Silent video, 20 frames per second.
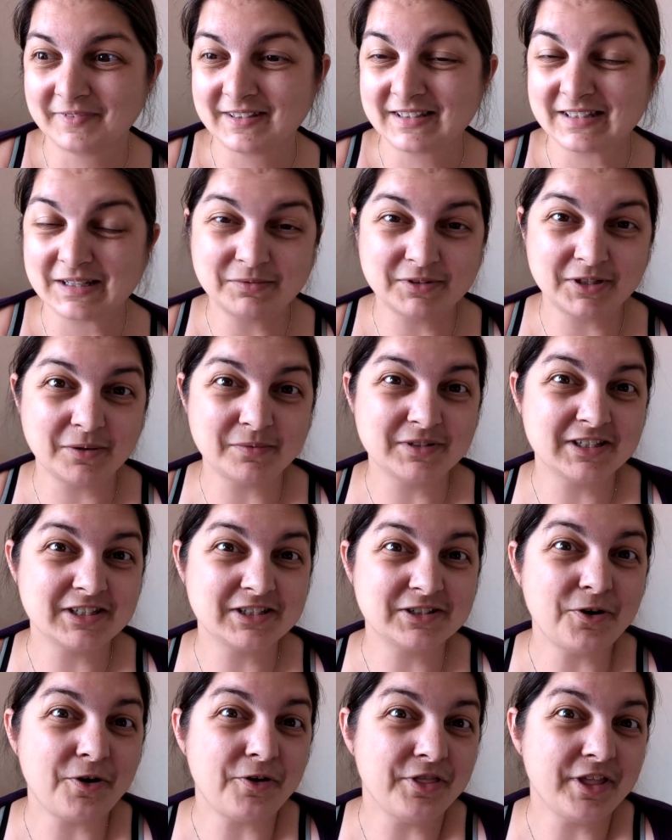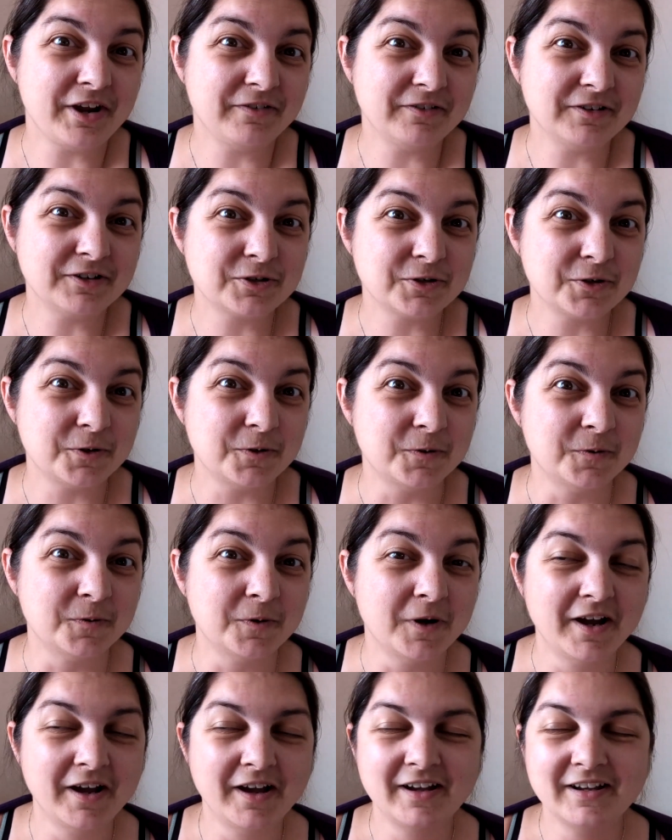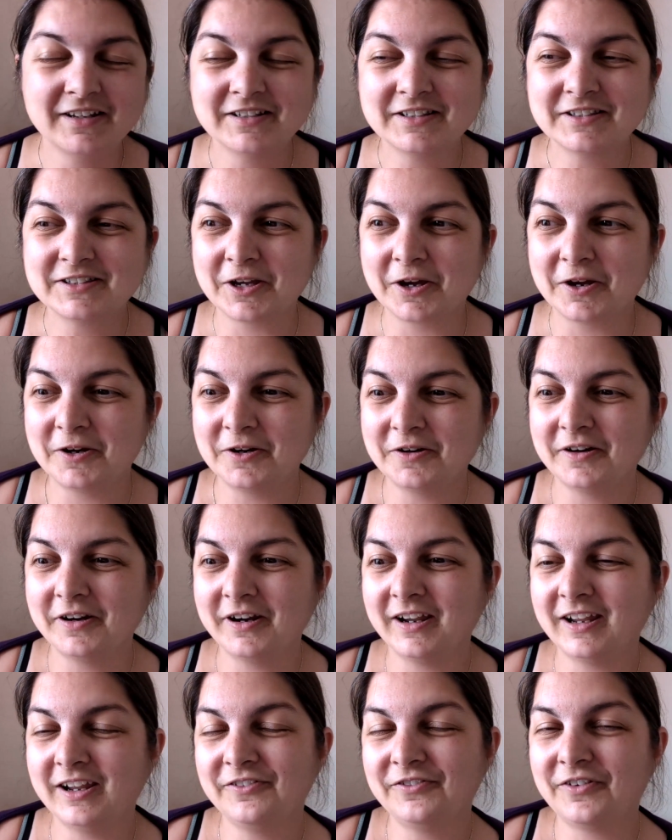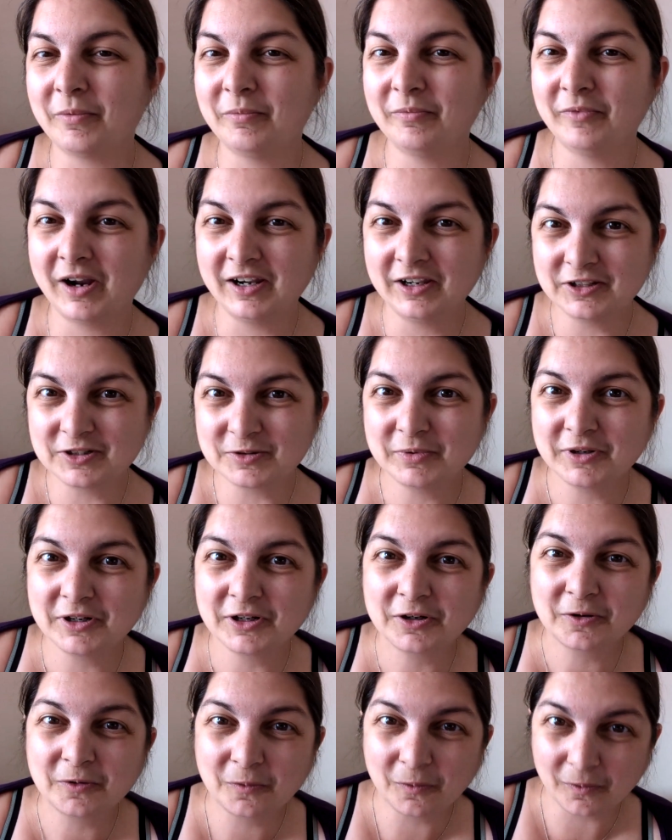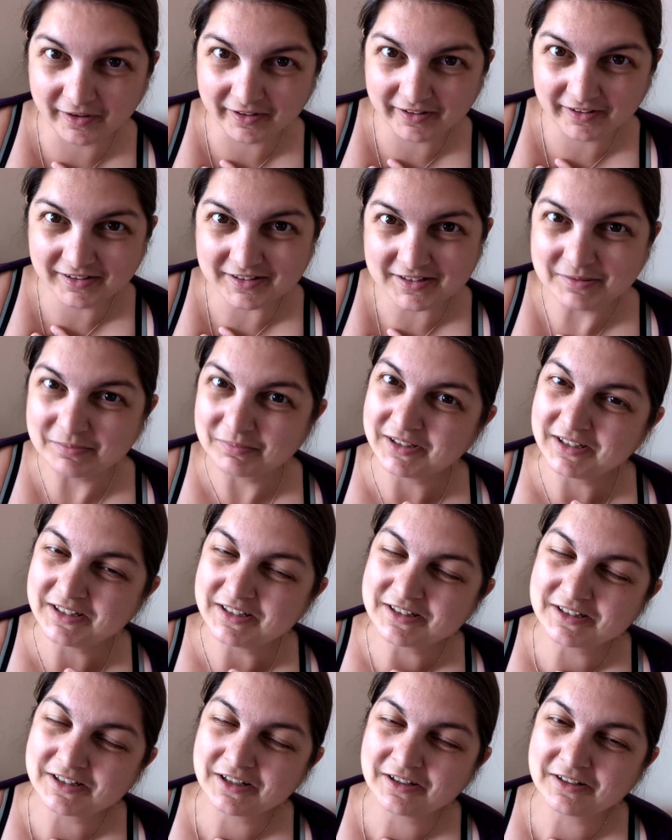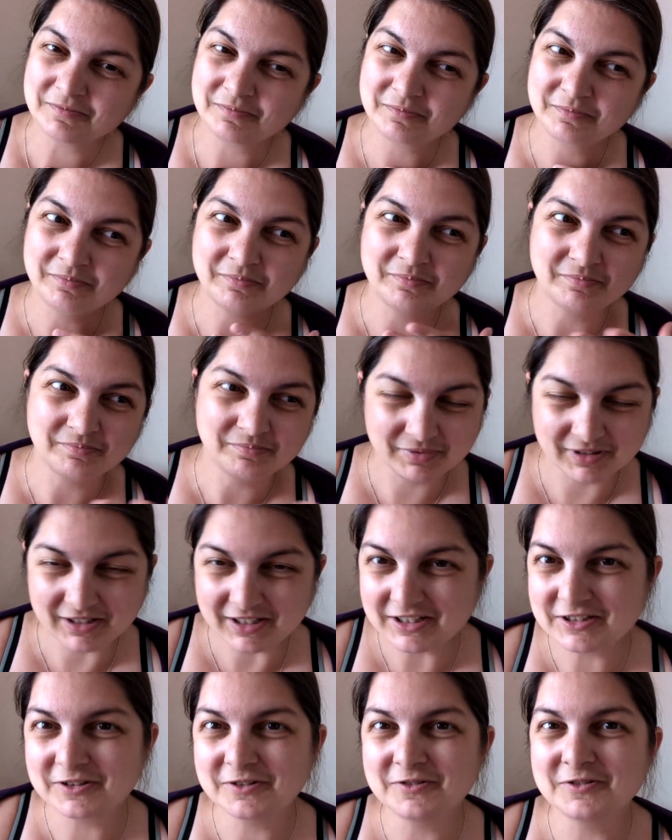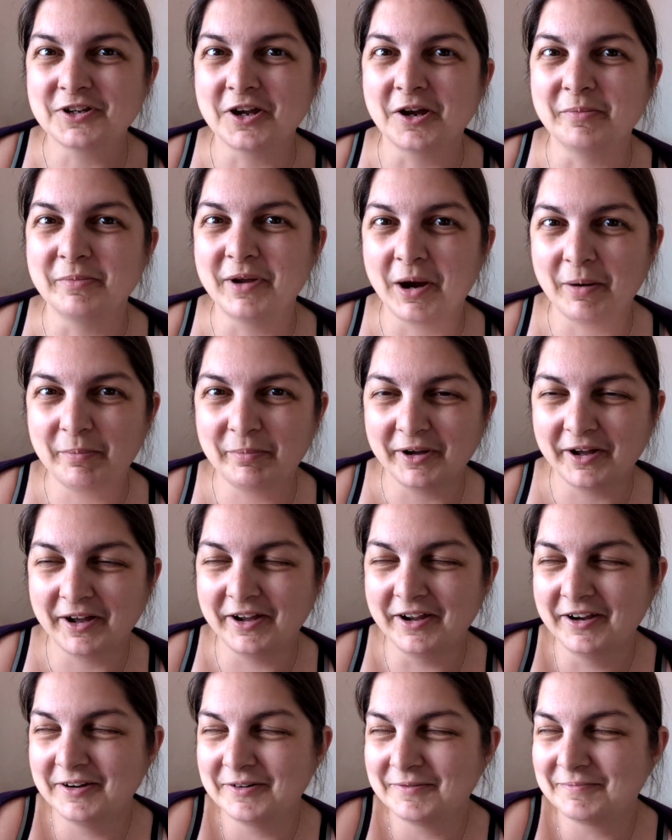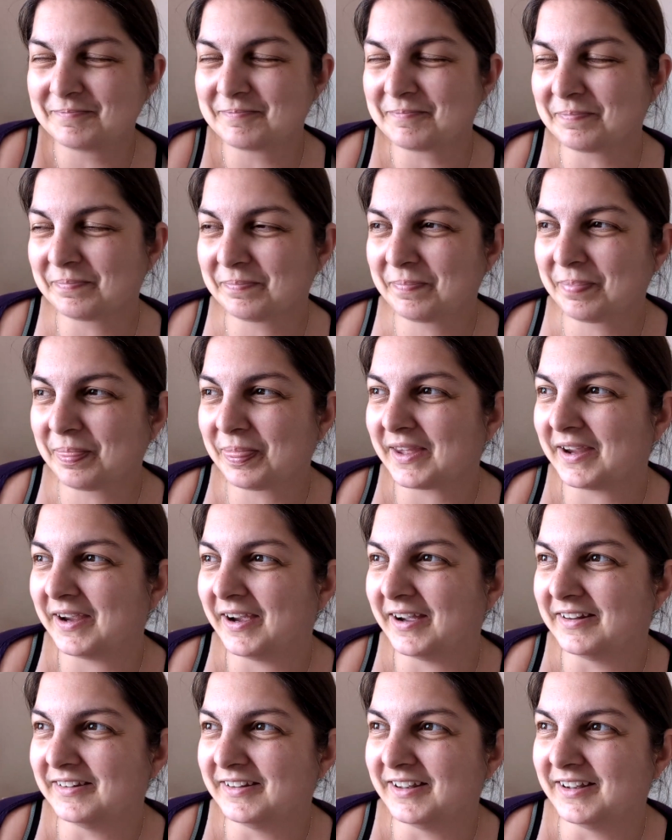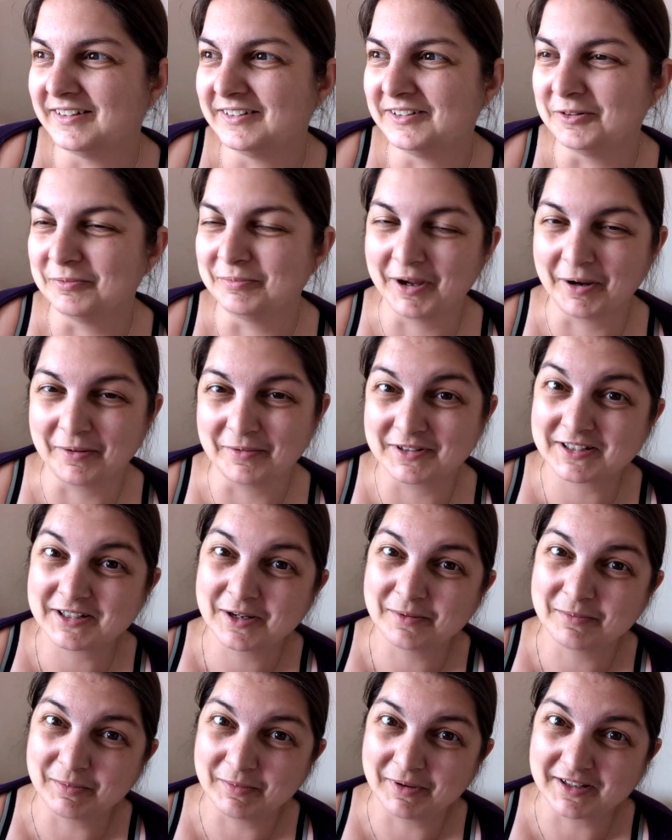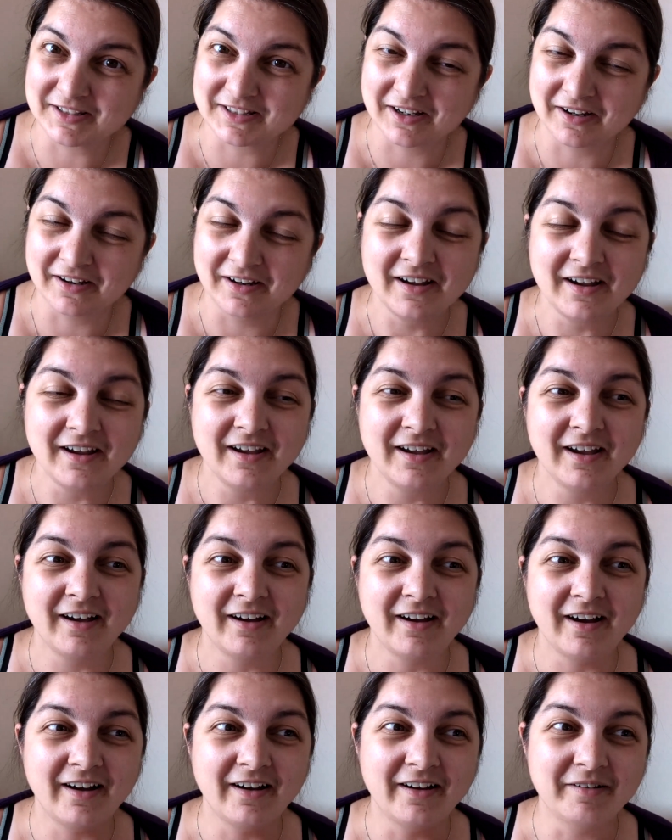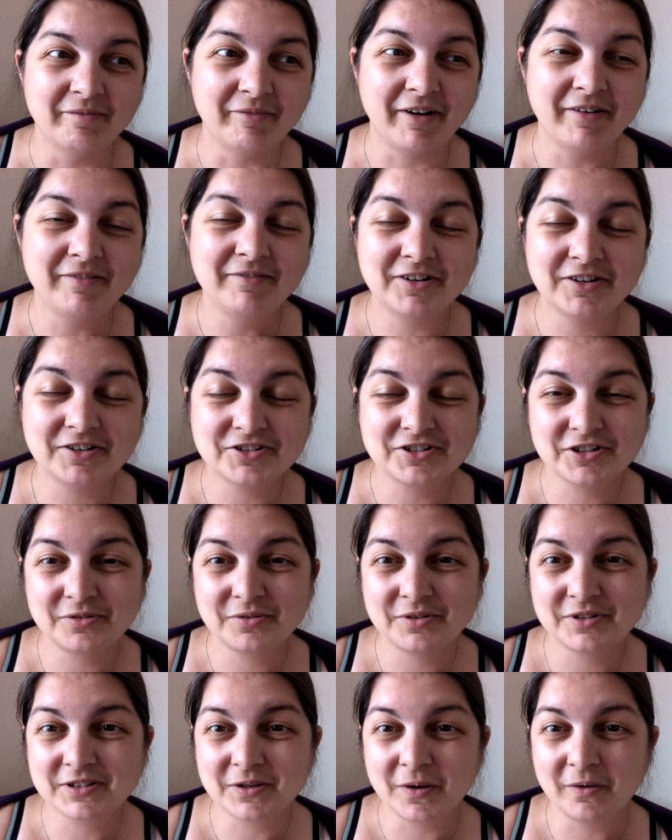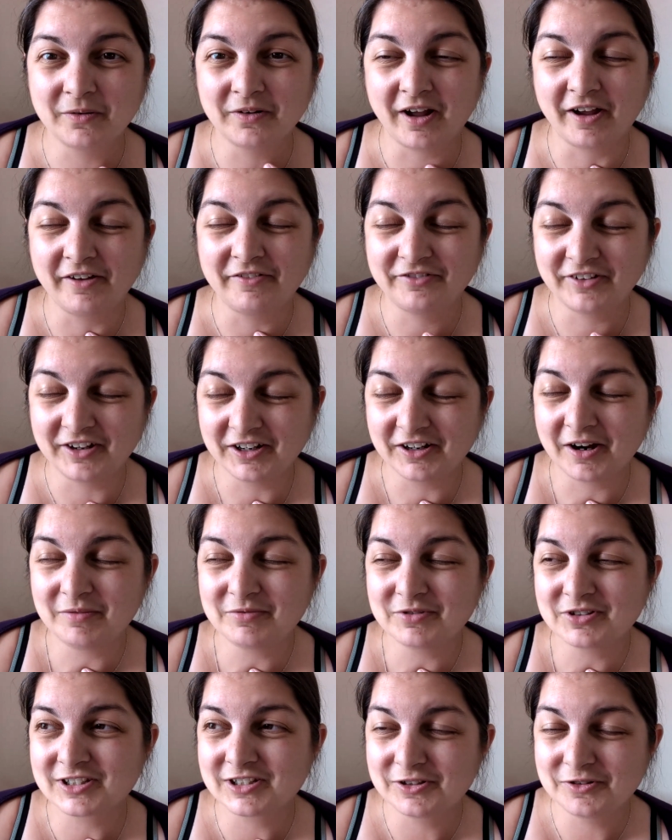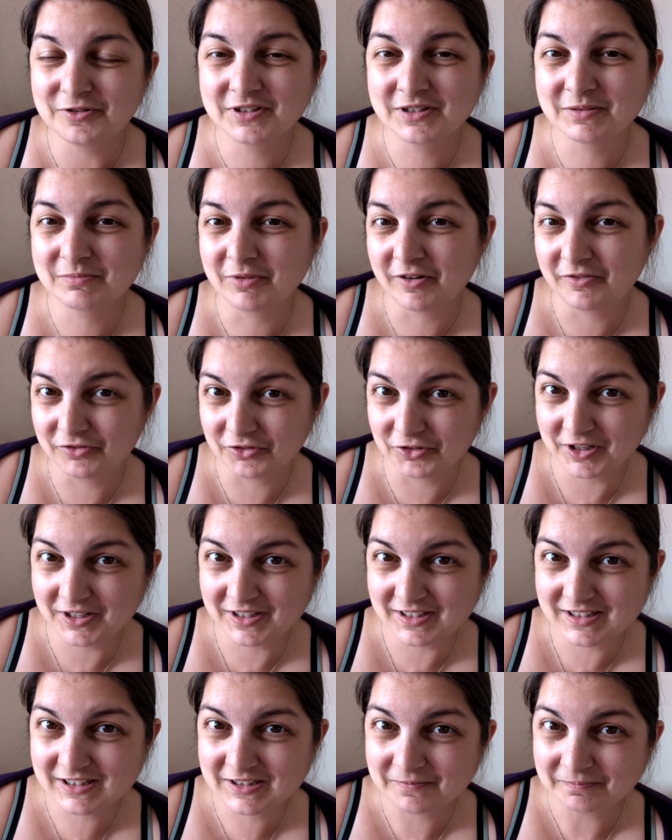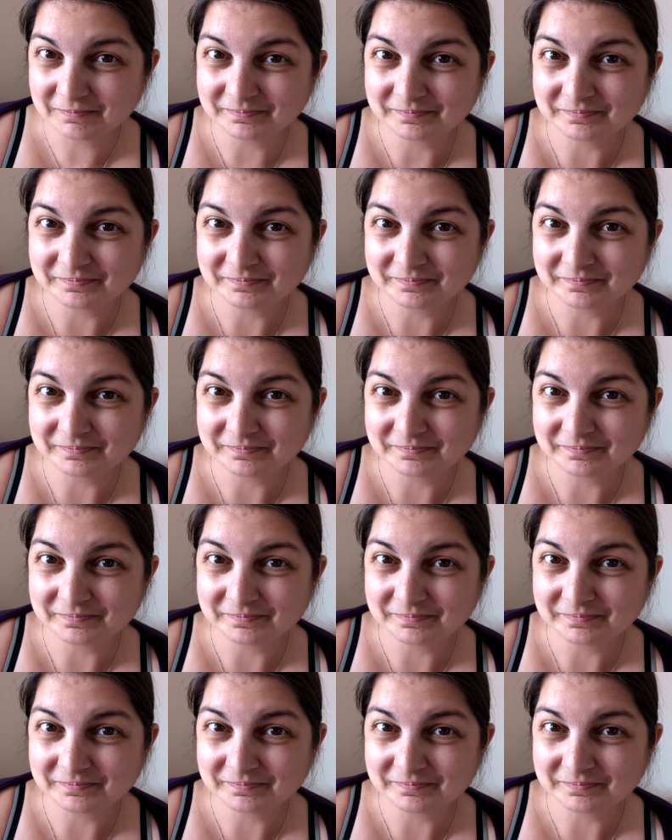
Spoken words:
Sometimes it's not there at all. So if I'm a little bit quiet, please do turn me up, and then you'll be able to hear me better. I'm not sure what's going on. I think I'm just losing my voice.